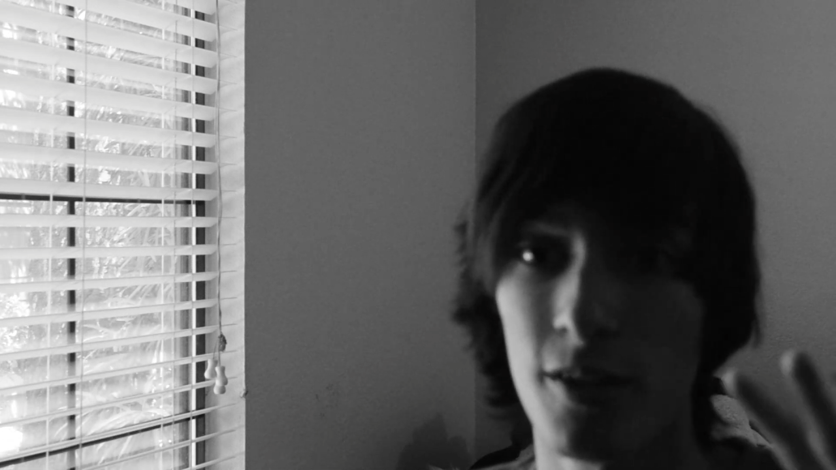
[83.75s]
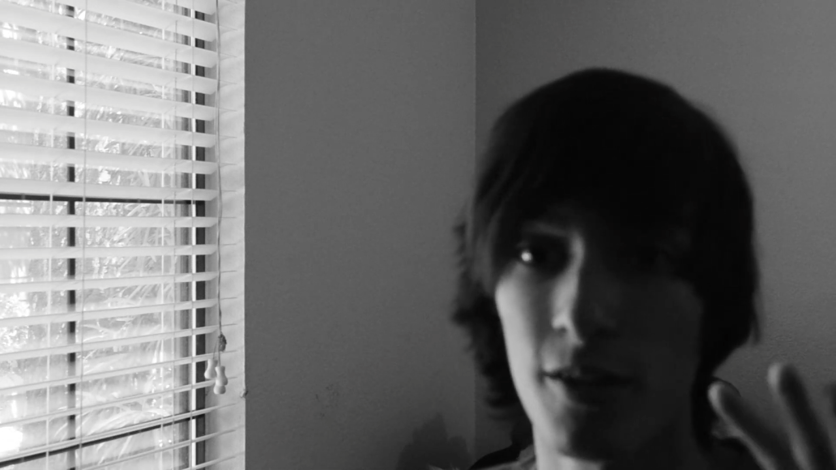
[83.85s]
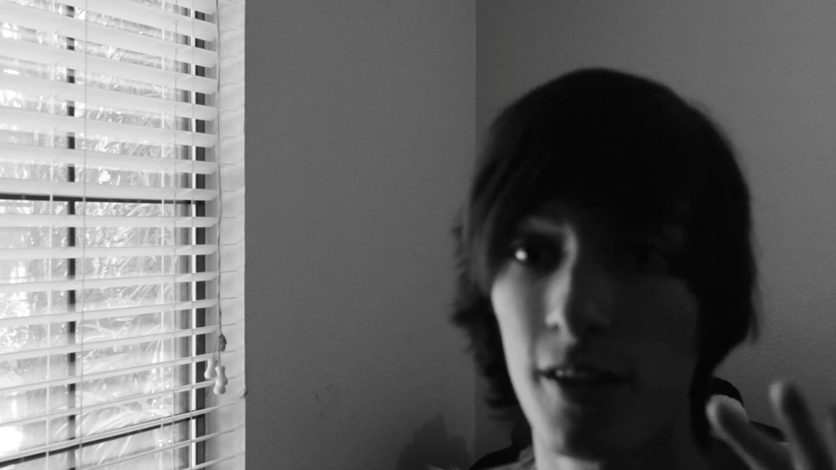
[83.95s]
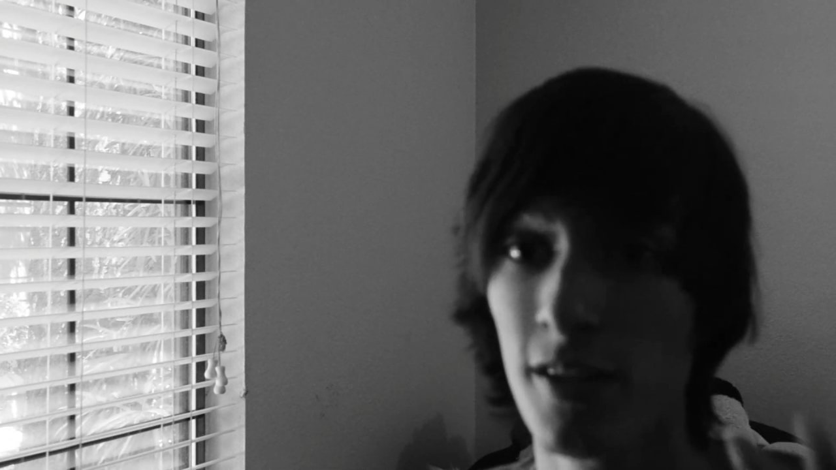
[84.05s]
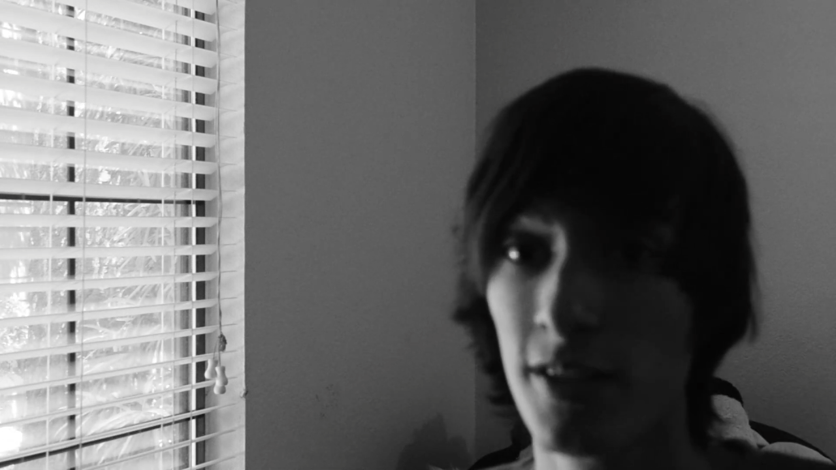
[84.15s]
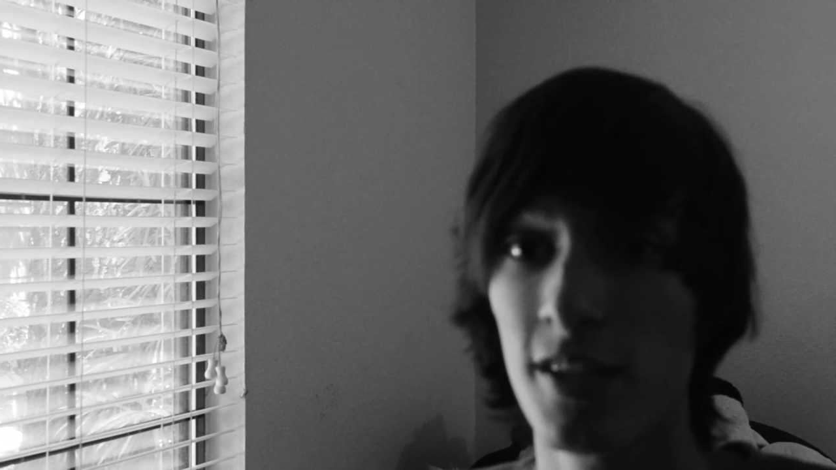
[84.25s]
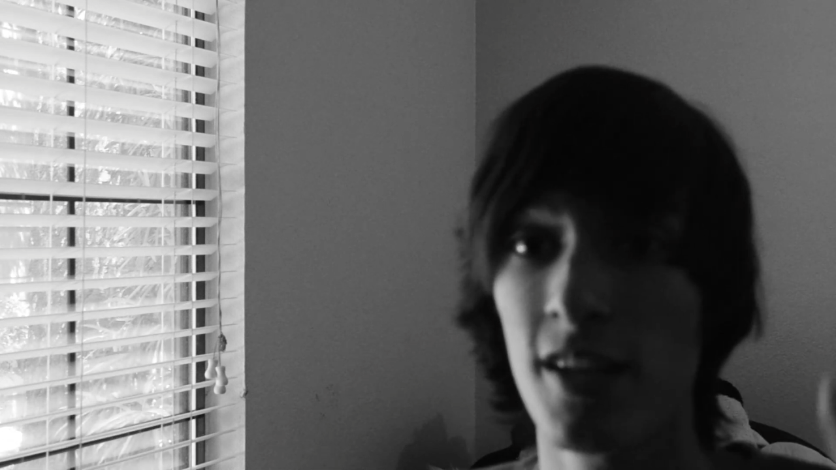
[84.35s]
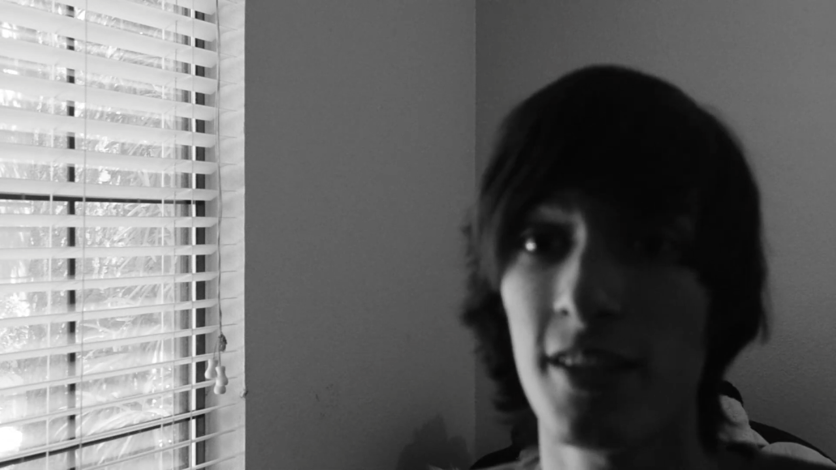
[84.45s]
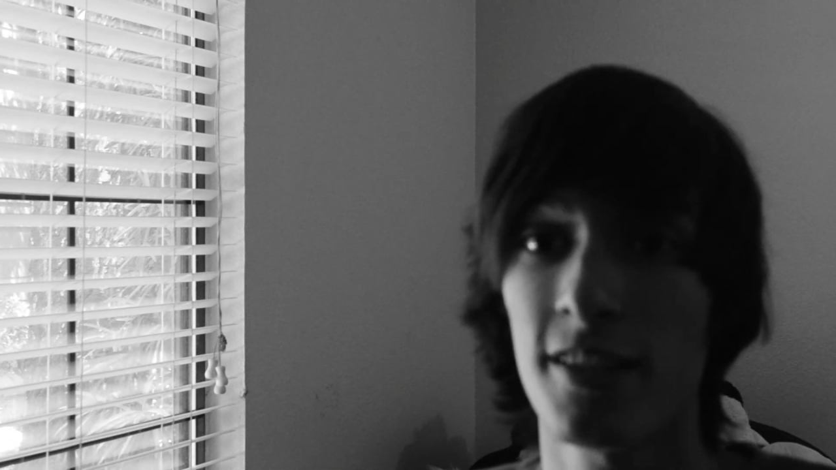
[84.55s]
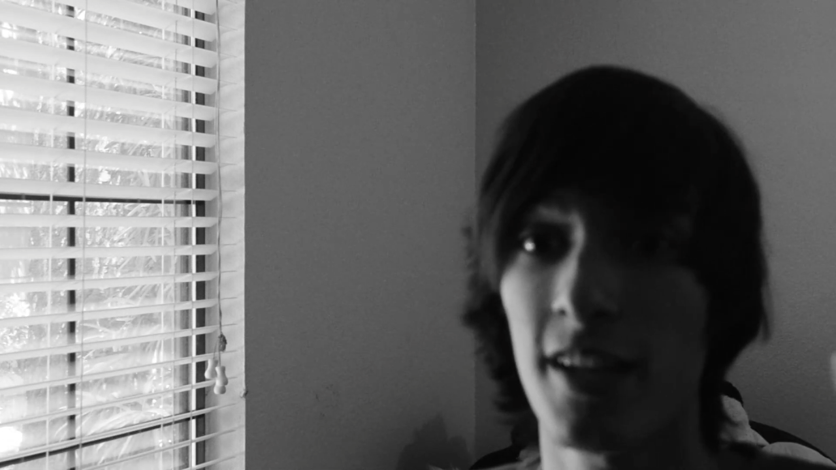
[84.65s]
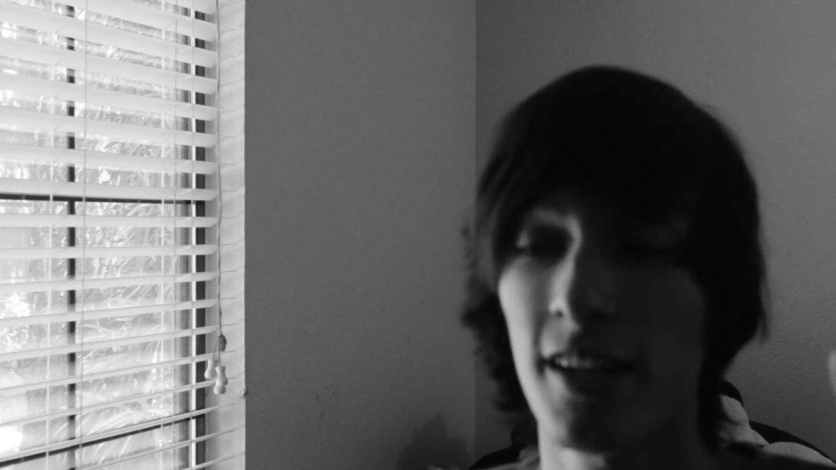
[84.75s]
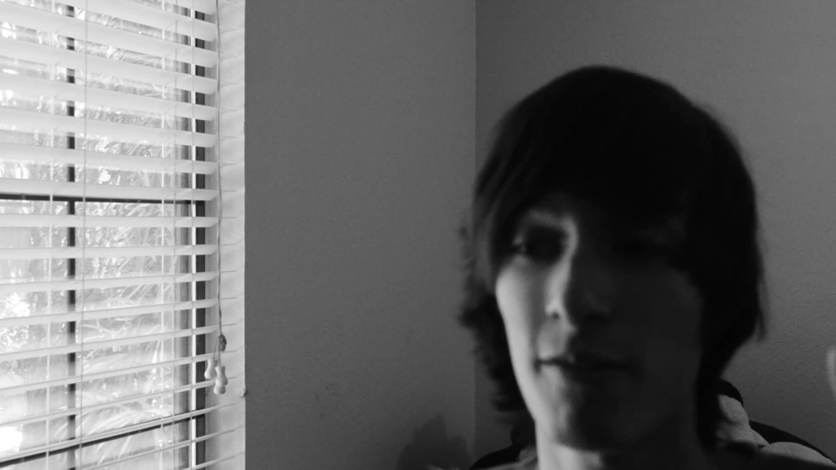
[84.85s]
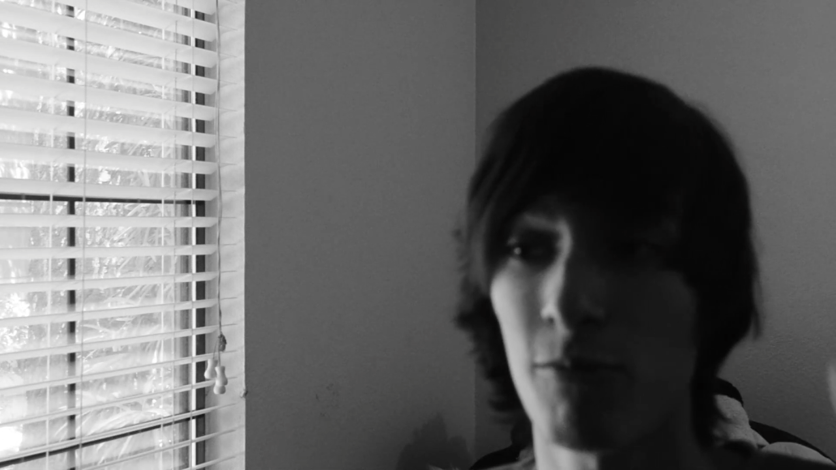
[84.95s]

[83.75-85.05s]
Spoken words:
This is a